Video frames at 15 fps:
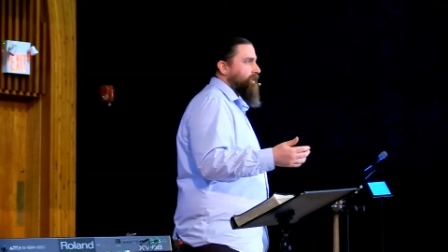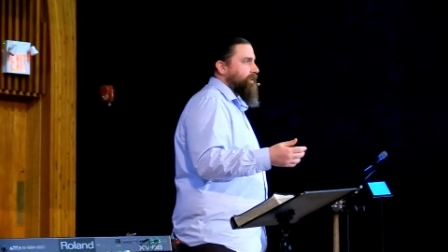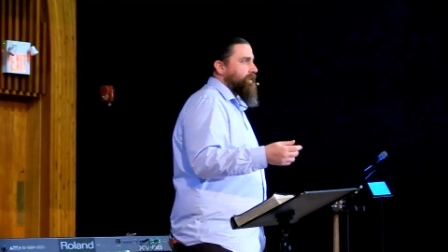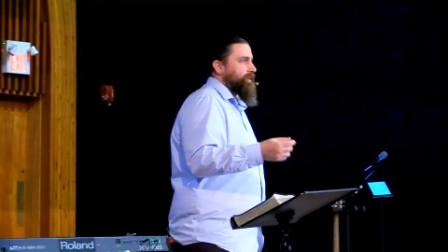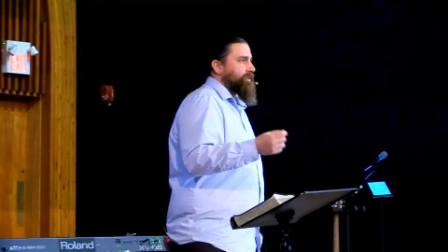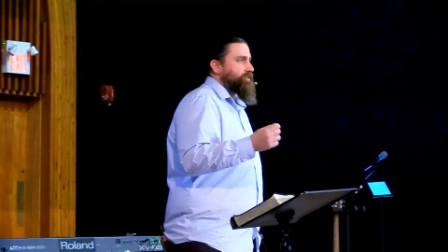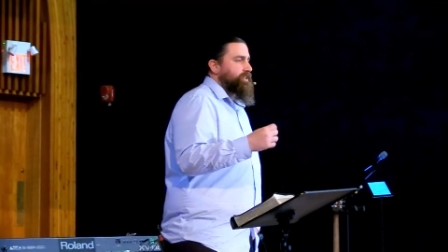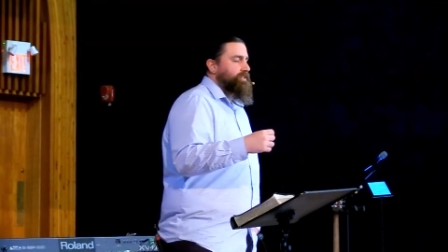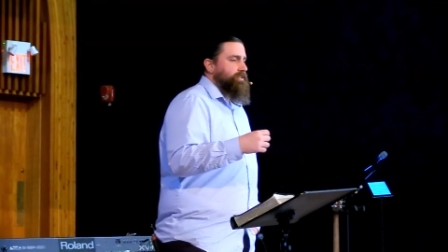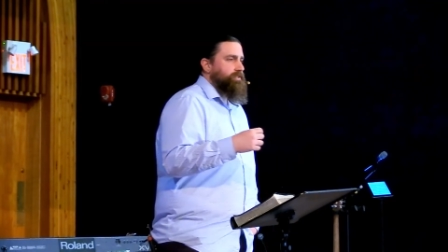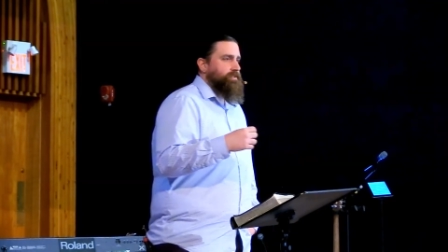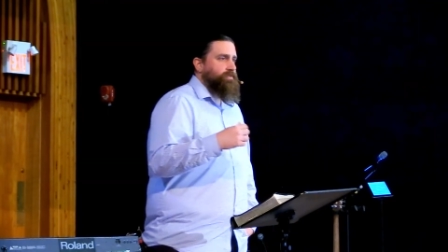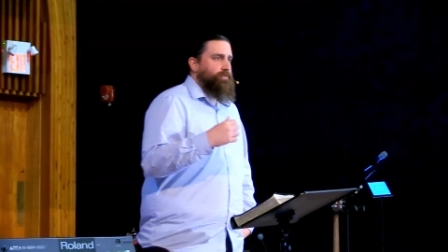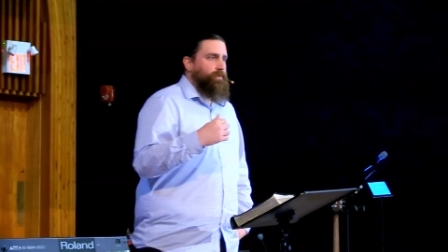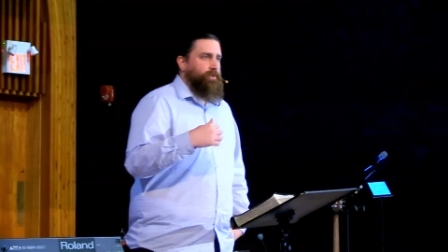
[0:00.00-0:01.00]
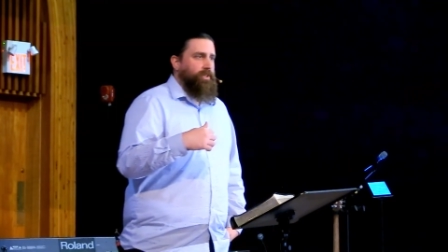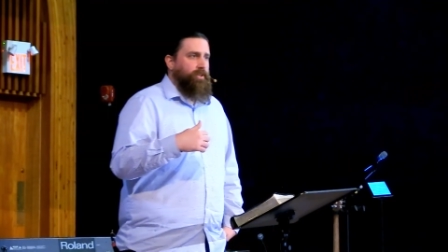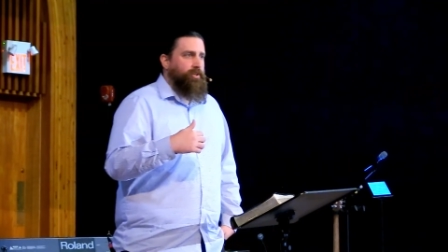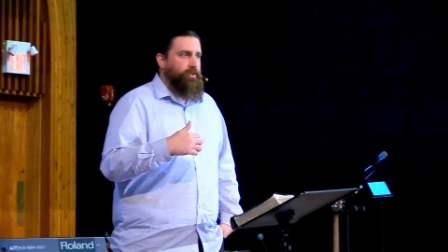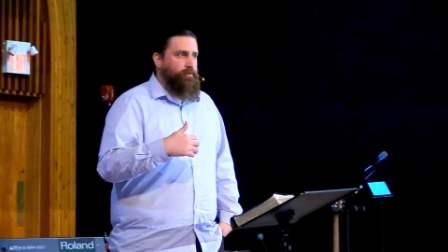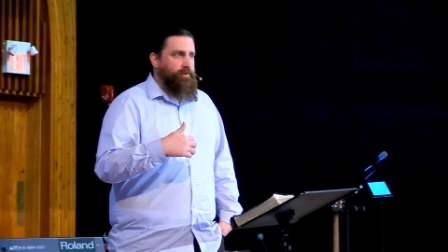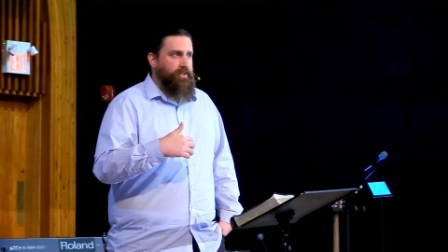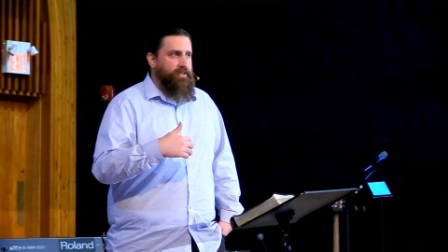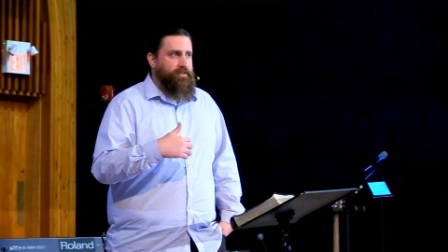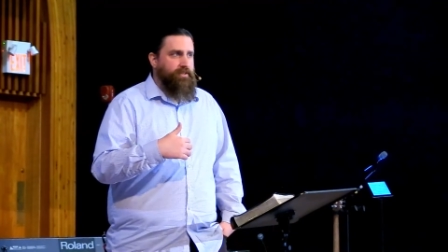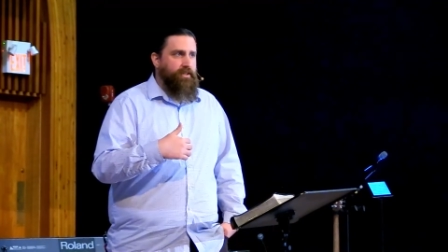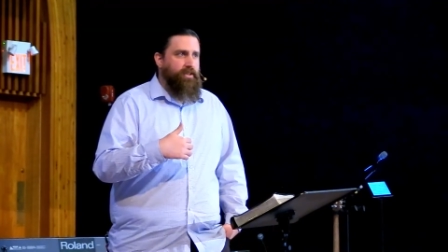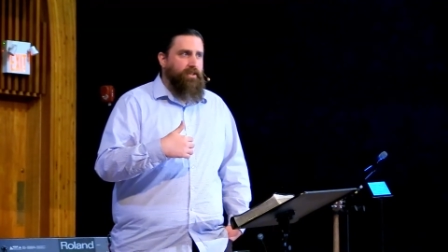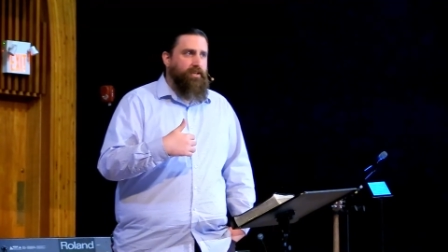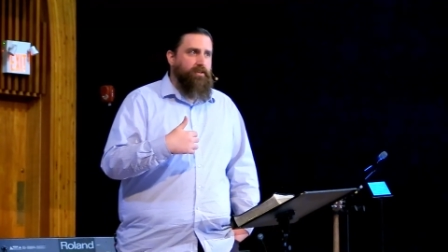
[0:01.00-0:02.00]
Jesus is fully human, as in
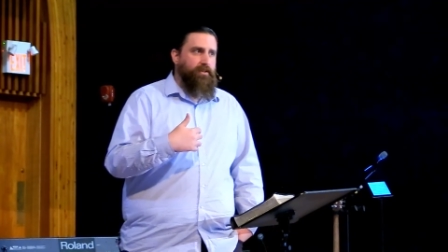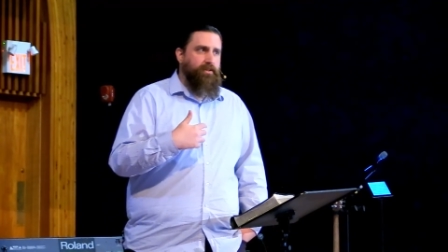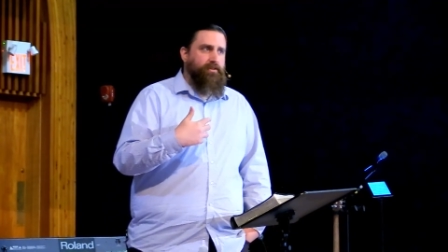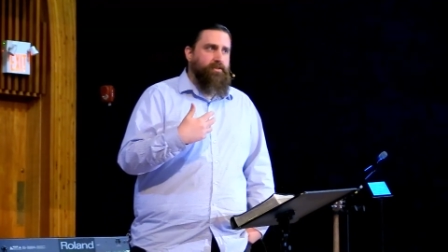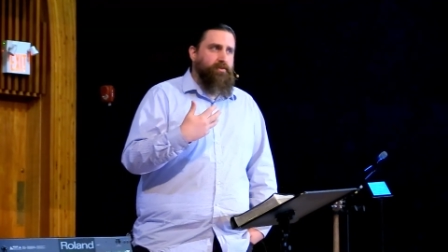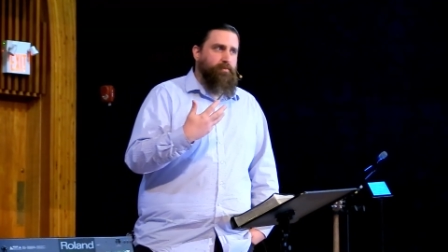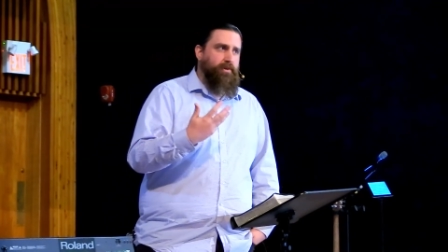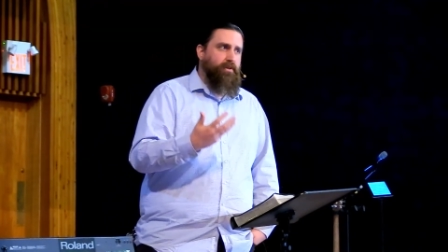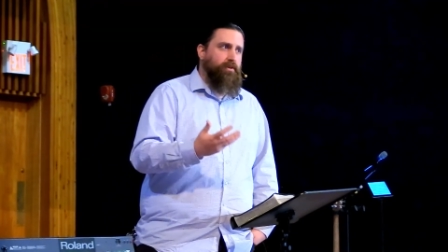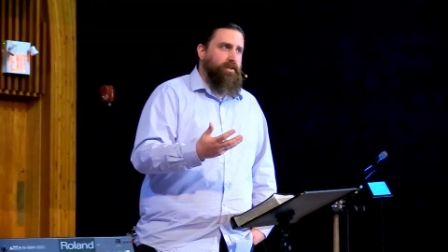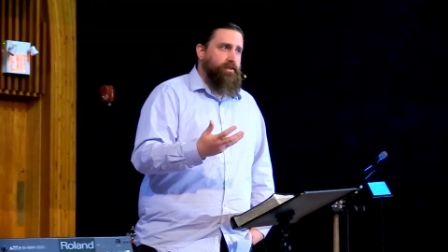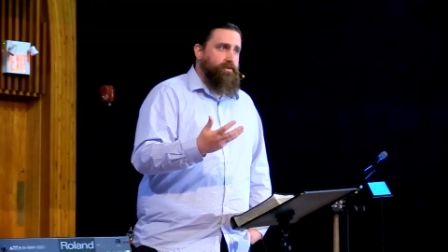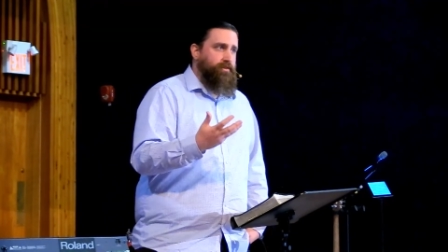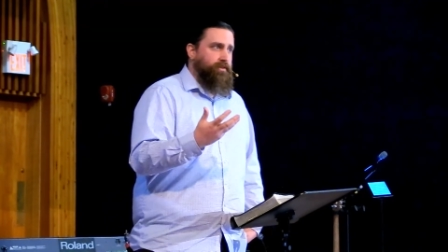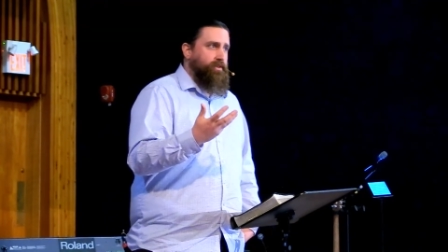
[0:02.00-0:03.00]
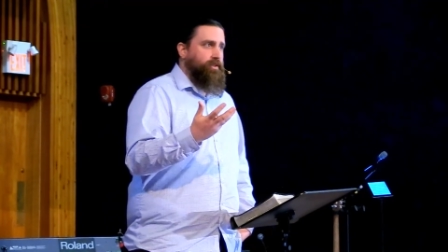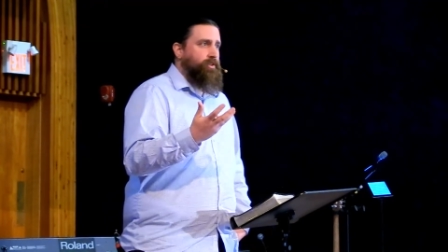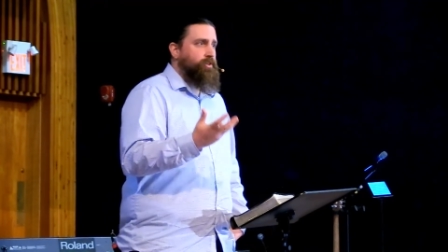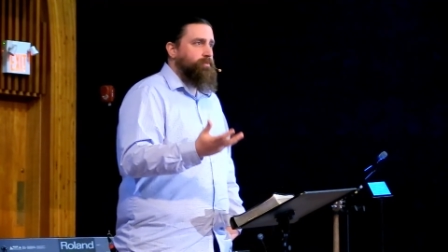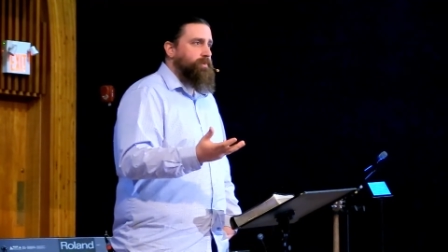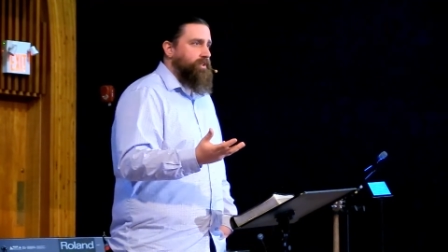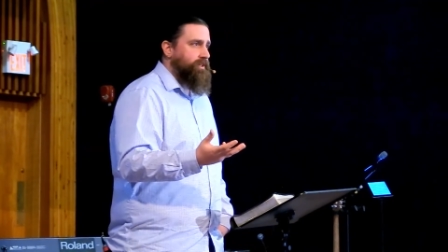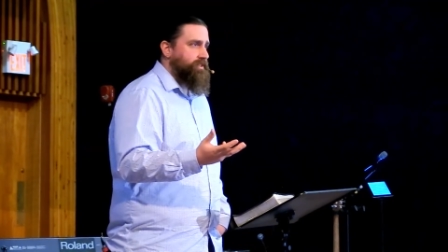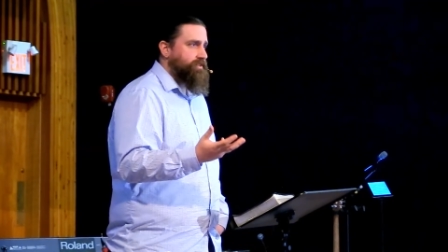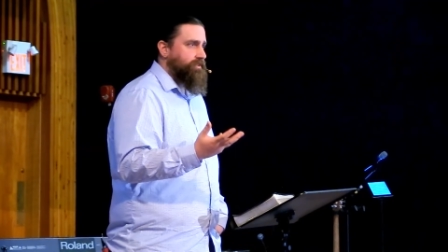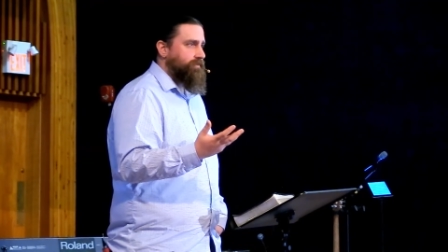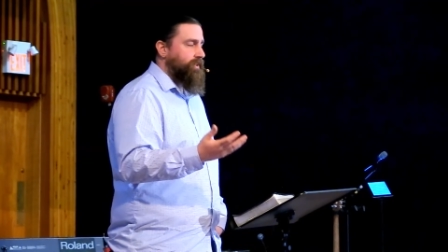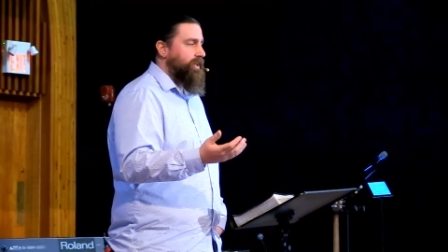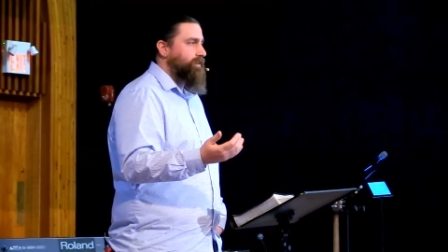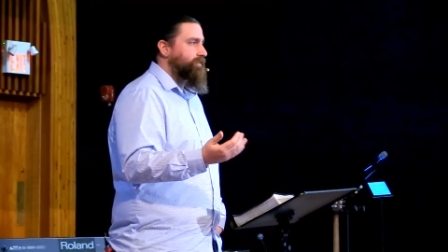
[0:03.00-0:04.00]
he can experience the humanness
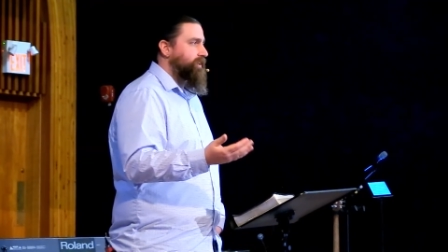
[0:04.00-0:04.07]
of life.